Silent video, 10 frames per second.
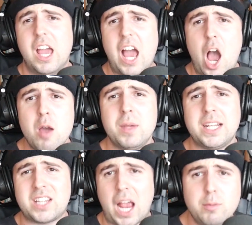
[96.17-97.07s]
How many
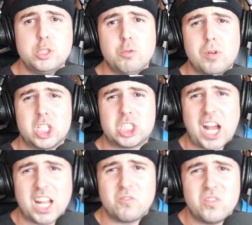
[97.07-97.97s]
times you were
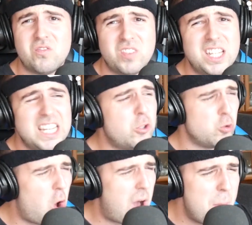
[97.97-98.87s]
shot? We need to
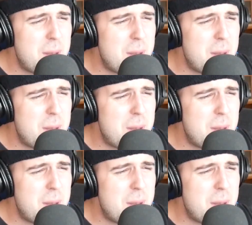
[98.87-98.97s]
know how